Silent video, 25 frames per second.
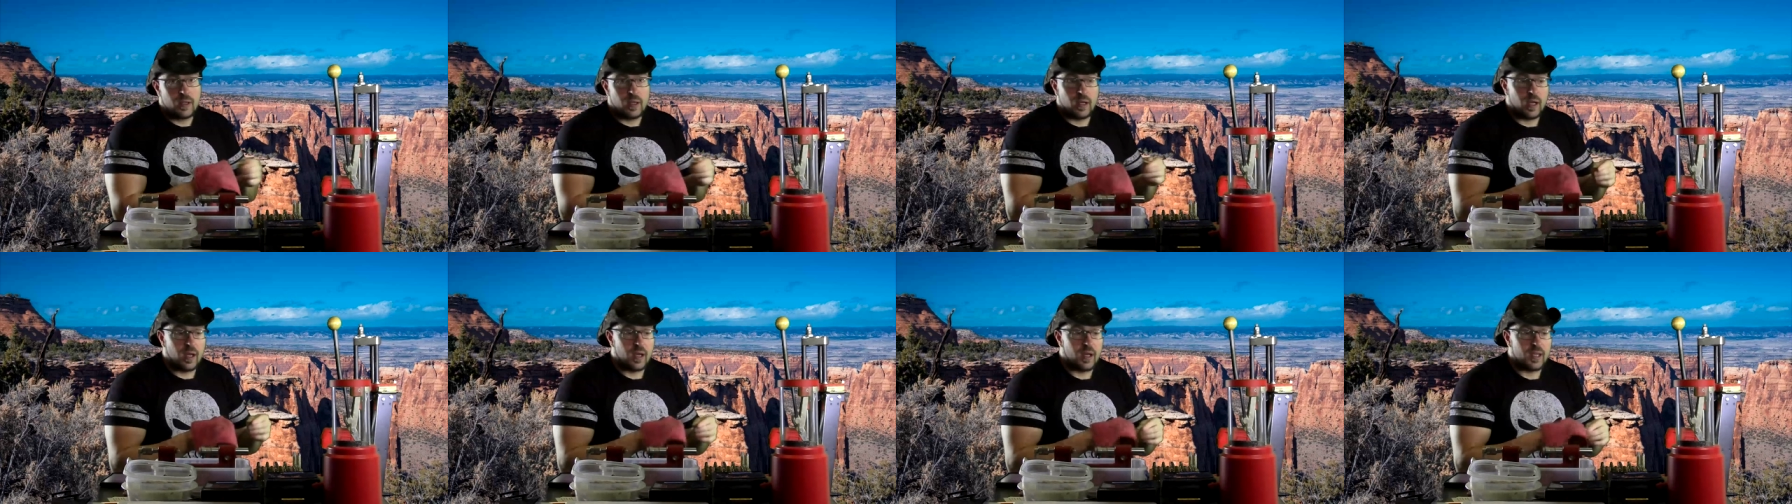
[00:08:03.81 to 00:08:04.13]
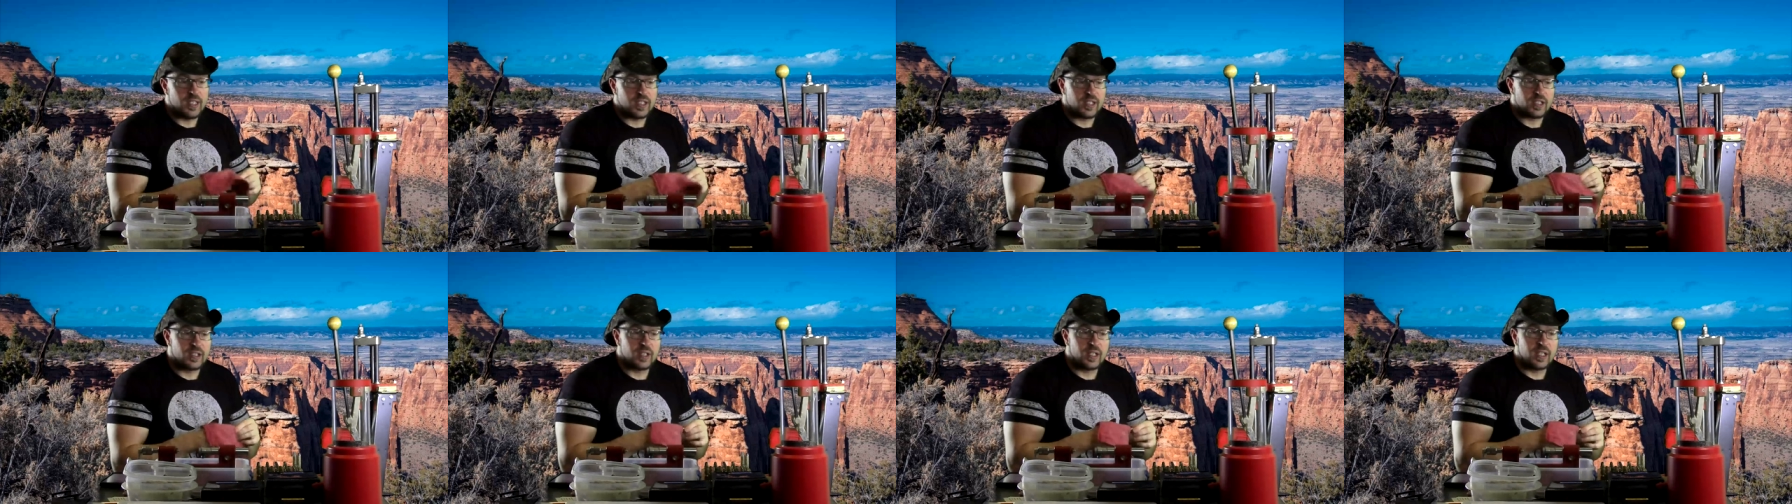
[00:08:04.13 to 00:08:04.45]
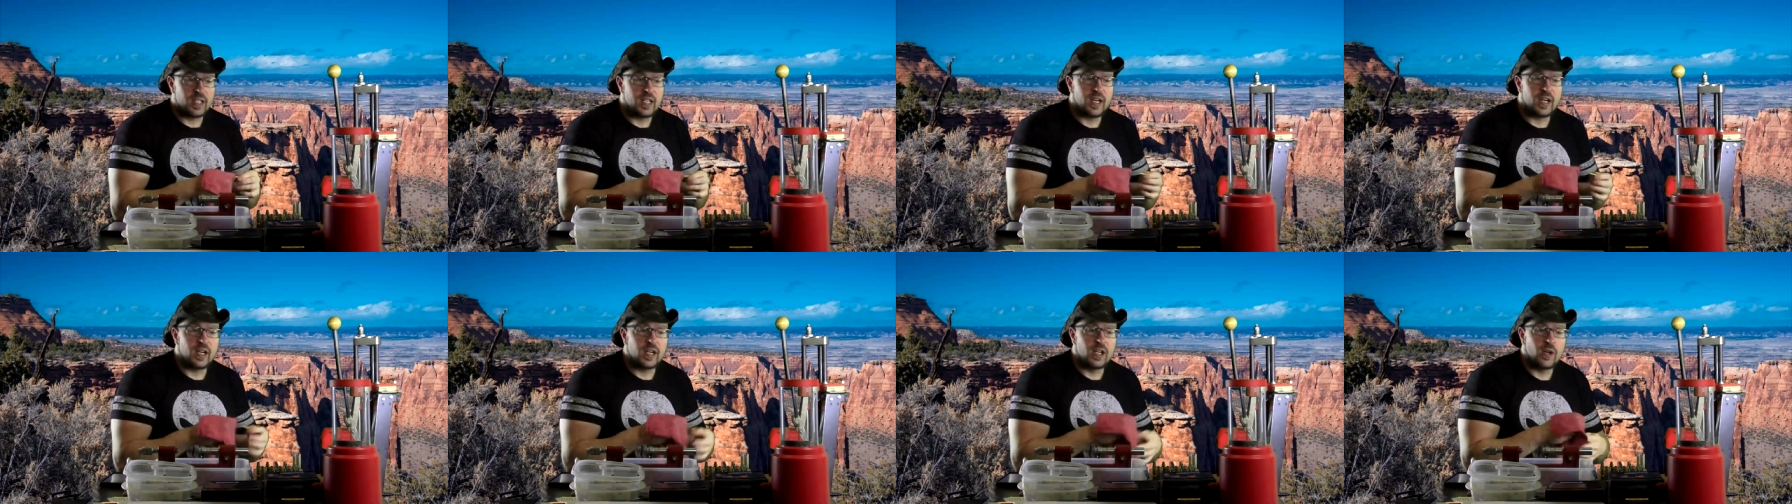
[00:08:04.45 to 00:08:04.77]
Uh, it's going
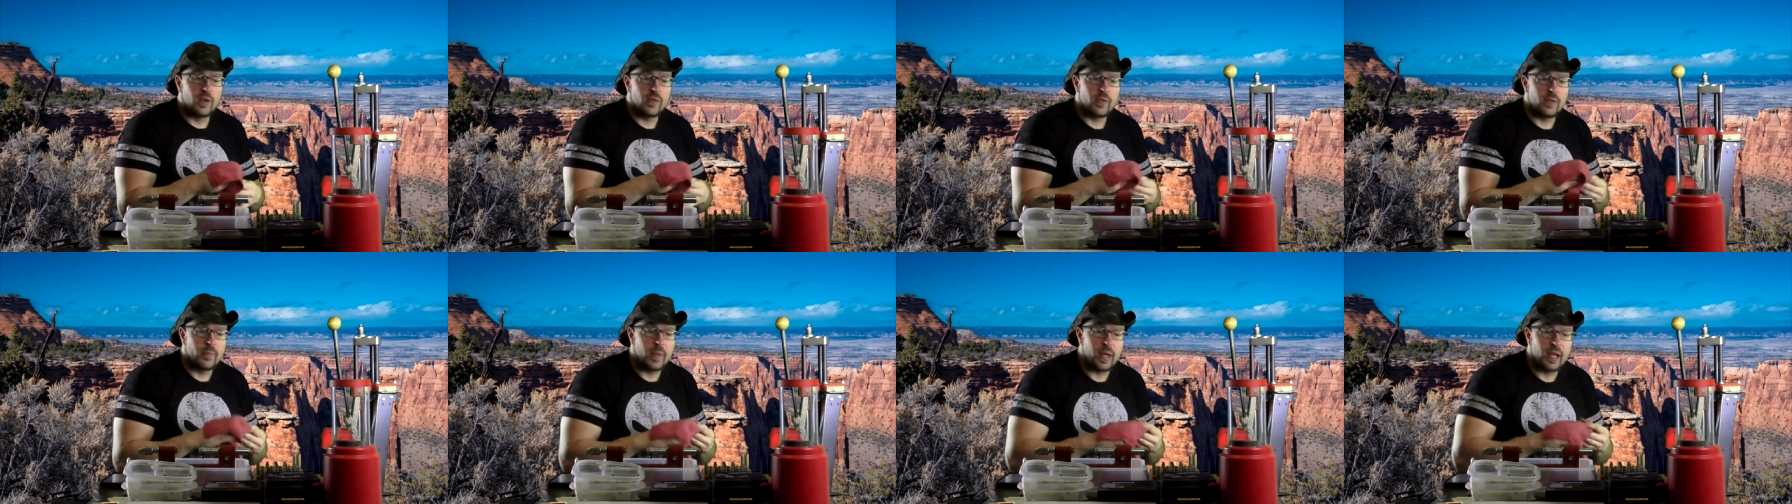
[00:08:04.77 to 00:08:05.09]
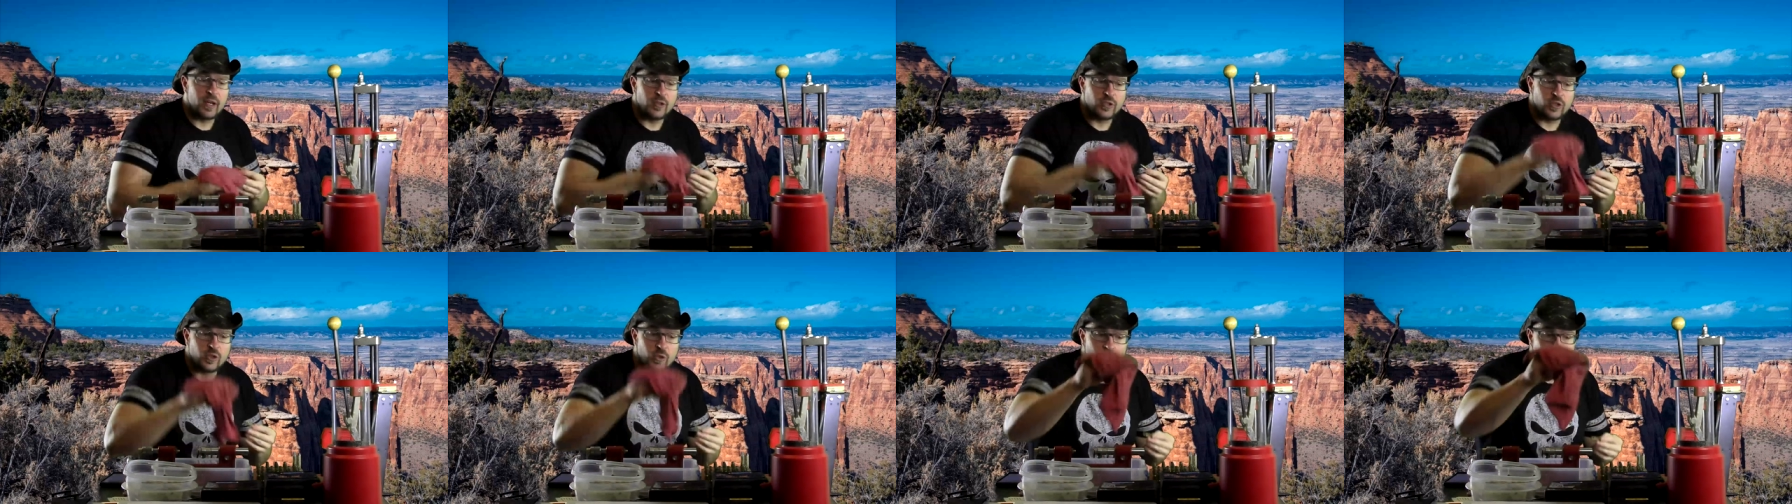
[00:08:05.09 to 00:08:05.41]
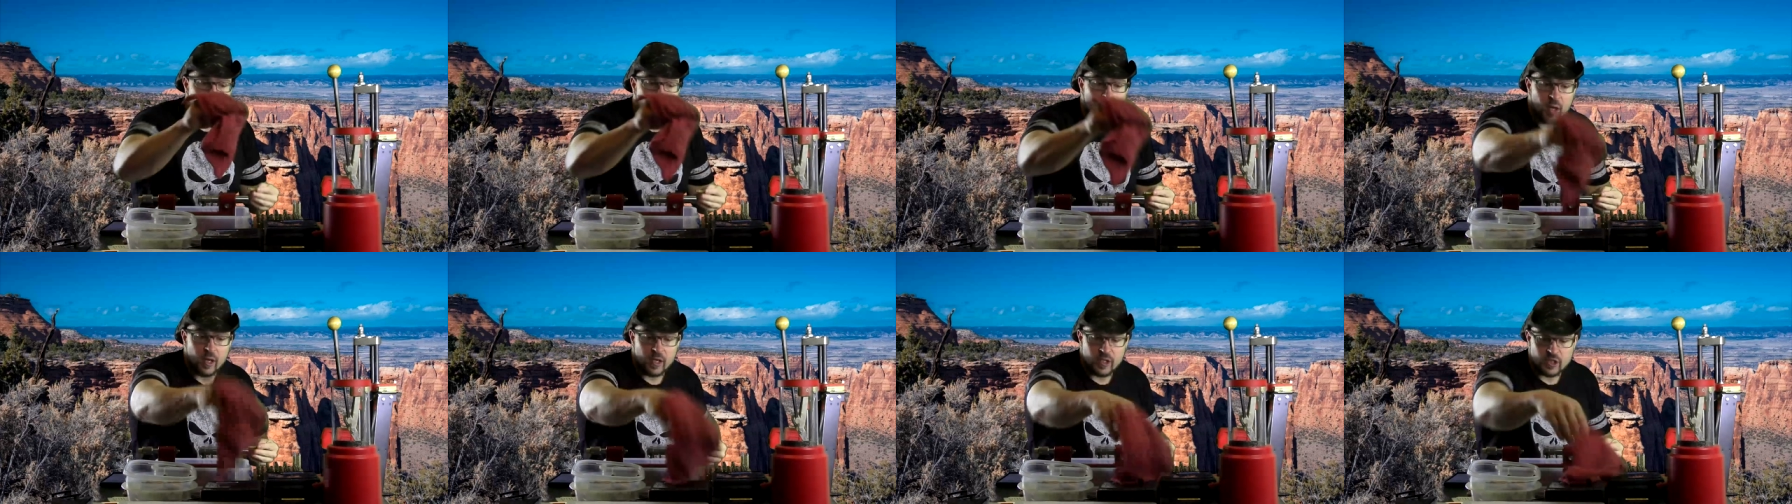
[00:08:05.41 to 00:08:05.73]
to carry over better to a
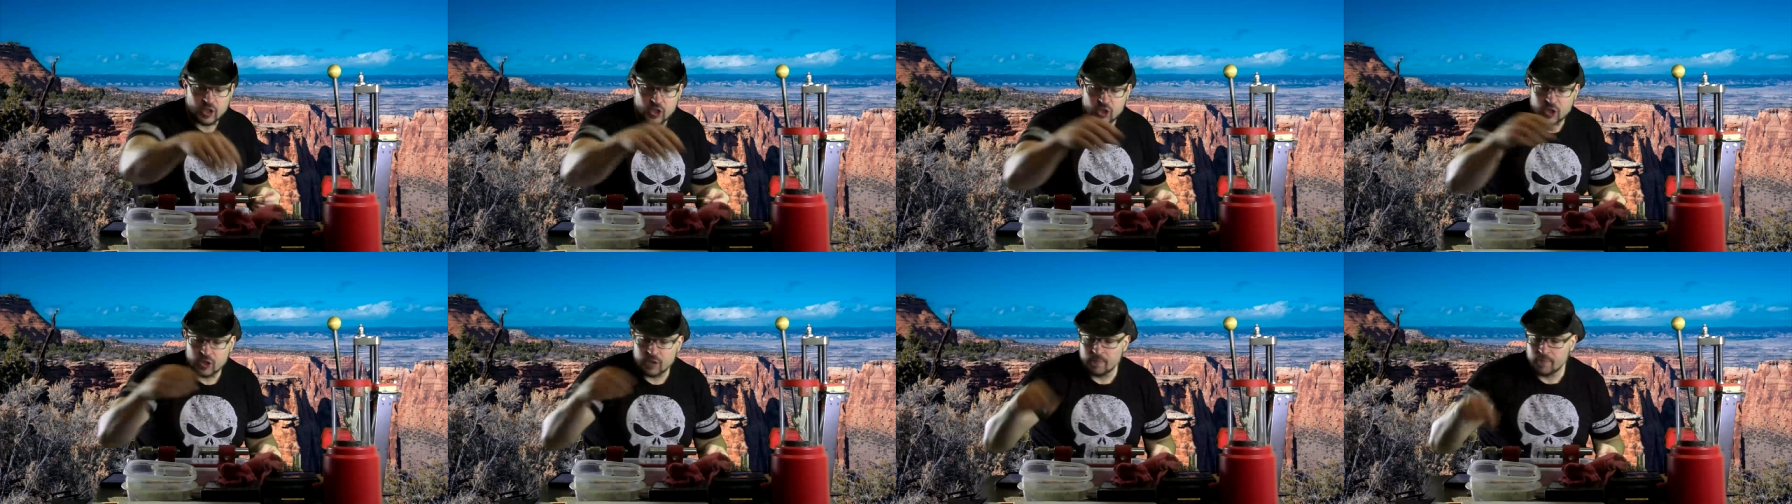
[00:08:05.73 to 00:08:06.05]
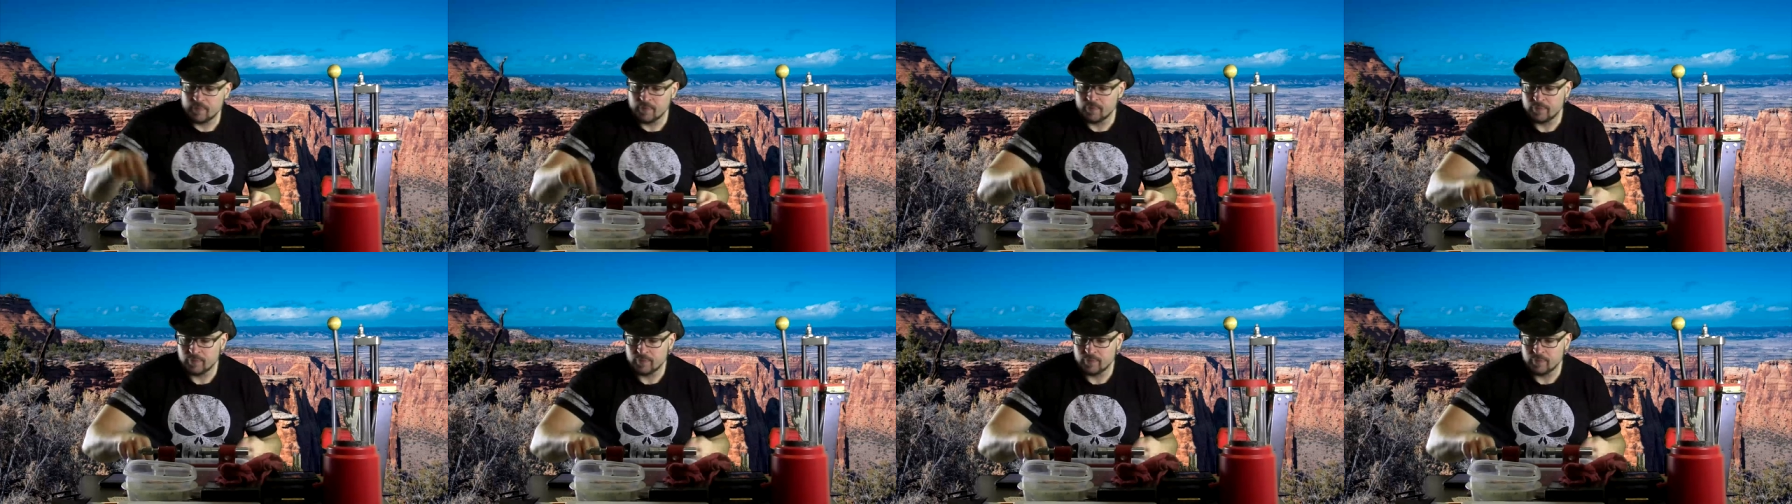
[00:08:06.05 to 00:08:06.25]
punch.